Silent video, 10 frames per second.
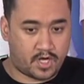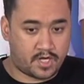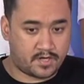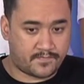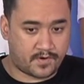
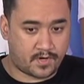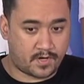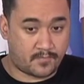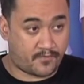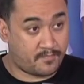honor
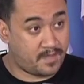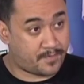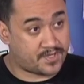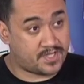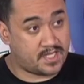for me
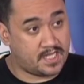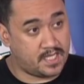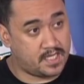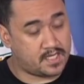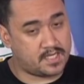
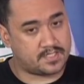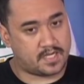personally because